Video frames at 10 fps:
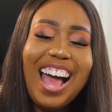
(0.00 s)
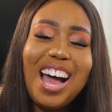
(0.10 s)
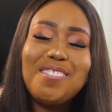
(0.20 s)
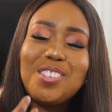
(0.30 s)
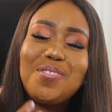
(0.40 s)

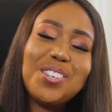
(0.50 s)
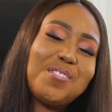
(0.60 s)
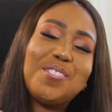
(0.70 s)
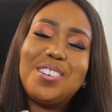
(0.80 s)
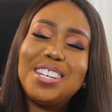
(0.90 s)
I was supposed to
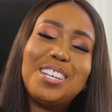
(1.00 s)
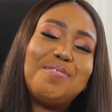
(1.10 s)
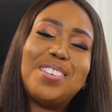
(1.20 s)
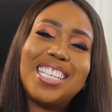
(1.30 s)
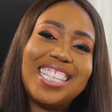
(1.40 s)
be running a
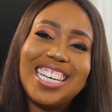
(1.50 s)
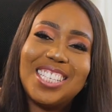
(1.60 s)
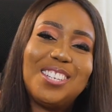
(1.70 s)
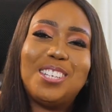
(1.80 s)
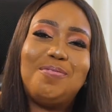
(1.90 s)
business,
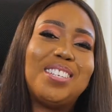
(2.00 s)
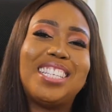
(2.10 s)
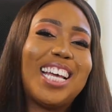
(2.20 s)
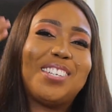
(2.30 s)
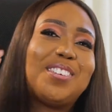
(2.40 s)
not the
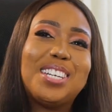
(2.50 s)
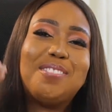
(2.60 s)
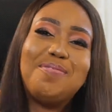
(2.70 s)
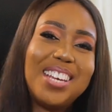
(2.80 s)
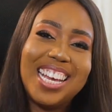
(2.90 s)
business
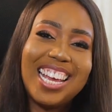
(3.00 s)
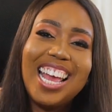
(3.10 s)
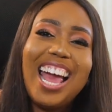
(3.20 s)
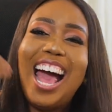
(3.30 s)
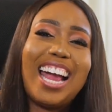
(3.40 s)
running me.
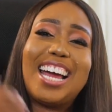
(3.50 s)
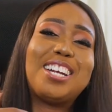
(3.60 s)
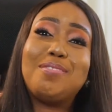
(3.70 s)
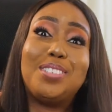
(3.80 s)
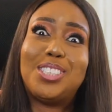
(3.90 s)
I
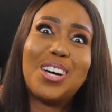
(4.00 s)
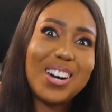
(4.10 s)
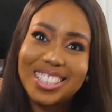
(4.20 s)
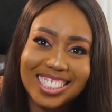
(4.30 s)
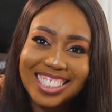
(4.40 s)
cannot be
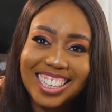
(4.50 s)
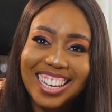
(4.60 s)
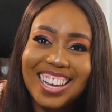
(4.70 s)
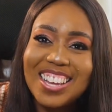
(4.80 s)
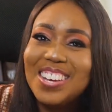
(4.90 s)
shocked.
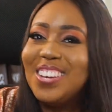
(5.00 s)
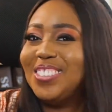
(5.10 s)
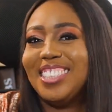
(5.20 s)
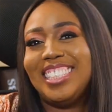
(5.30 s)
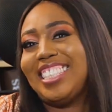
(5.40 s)

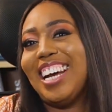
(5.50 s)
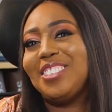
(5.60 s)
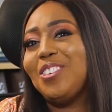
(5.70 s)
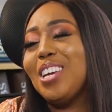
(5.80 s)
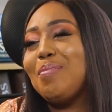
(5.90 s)
Do you understand?
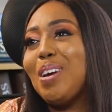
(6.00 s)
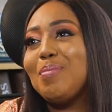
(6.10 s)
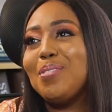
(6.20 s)
So it made me